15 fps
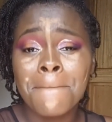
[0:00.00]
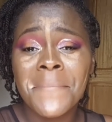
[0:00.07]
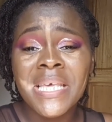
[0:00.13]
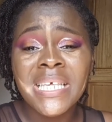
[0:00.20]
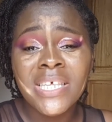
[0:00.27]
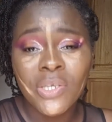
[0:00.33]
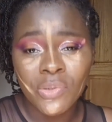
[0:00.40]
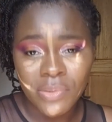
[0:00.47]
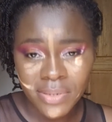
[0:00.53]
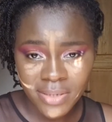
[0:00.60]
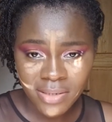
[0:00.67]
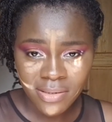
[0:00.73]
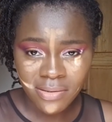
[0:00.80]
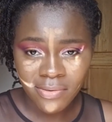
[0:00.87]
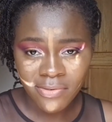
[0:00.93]
be
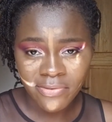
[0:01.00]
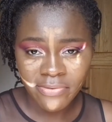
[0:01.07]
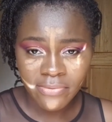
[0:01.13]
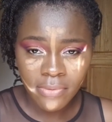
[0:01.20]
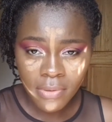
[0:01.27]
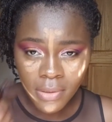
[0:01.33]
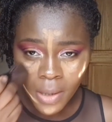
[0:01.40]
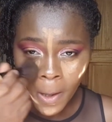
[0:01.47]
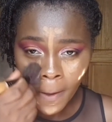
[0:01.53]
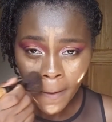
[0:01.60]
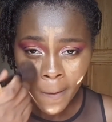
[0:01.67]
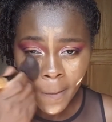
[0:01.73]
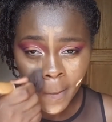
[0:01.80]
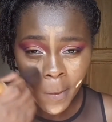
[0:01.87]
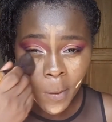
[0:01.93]
yourself,
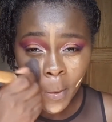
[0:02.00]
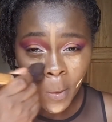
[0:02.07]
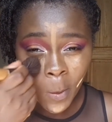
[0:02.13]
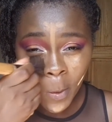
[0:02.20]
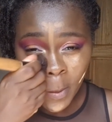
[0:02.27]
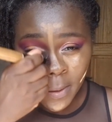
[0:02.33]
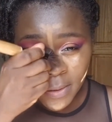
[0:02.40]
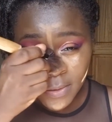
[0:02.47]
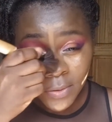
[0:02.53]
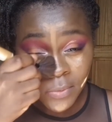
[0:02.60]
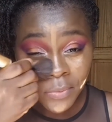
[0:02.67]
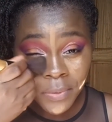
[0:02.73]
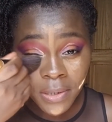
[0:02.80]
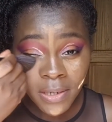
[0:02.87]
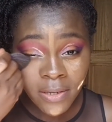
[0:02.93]
or to
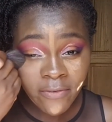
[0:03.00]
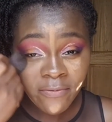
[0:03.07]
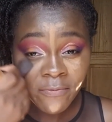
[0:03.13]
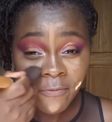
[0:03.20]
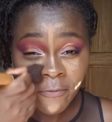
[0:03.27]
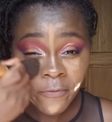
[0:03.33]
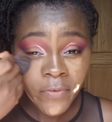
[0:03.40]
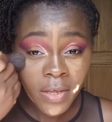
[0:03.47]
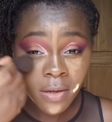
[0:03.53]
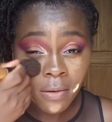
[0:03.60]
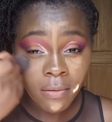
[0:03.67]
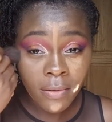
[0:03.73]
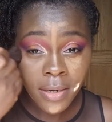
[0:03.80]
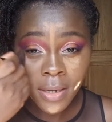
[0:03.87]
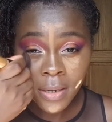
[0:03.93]
really
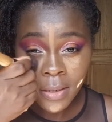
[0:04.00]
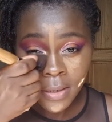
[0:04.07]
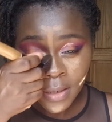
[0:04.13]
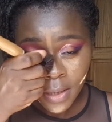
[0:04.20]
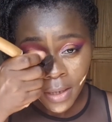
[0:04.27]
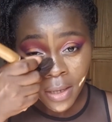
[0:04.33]
feel that